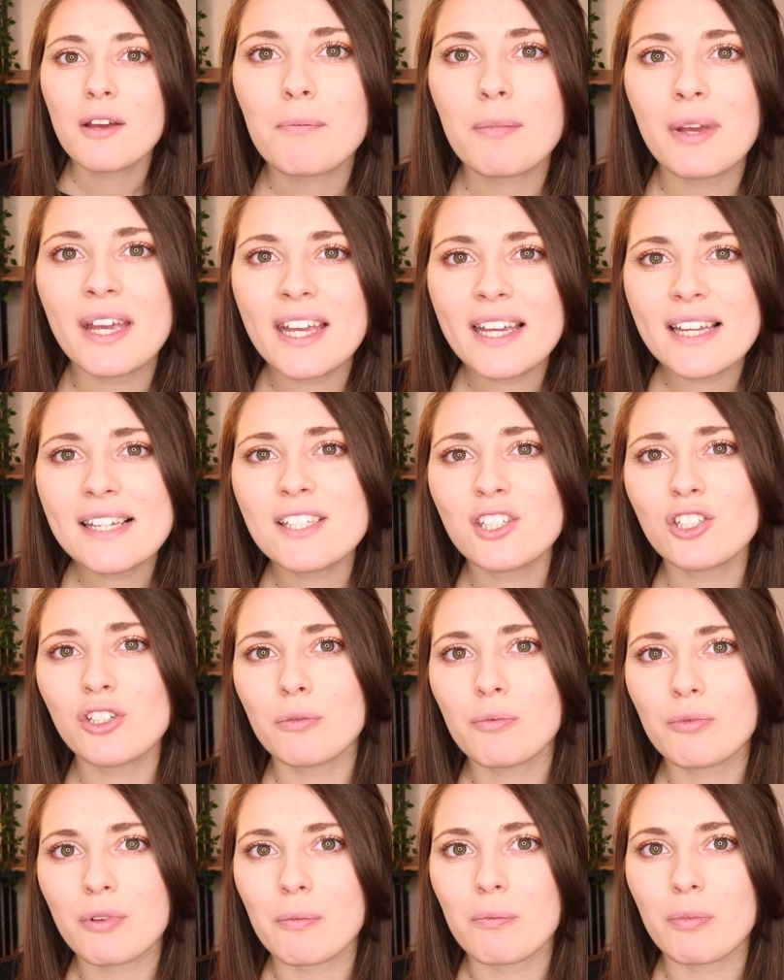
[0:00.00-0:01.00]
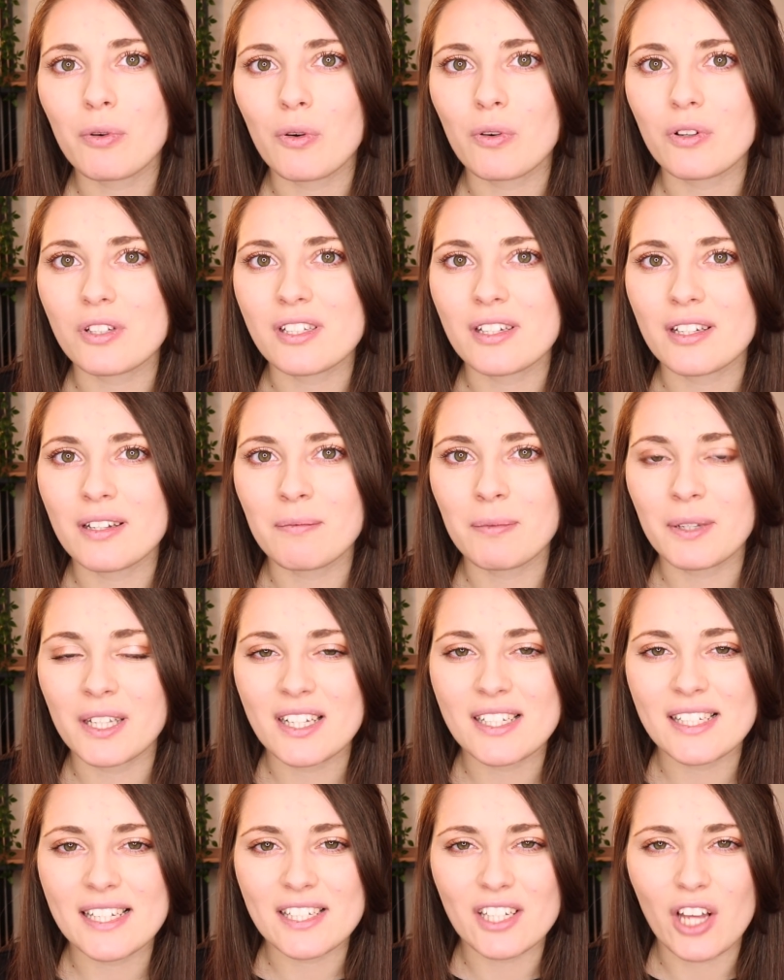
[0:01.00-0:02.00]
But it is super important
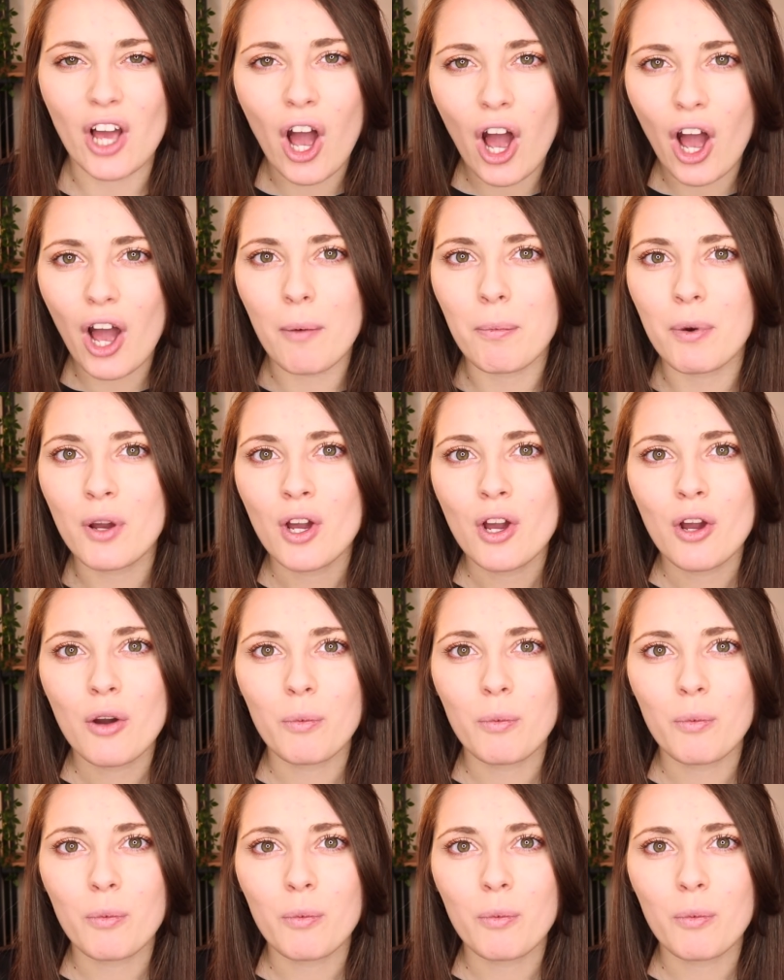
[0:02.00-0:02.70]
because it's a hub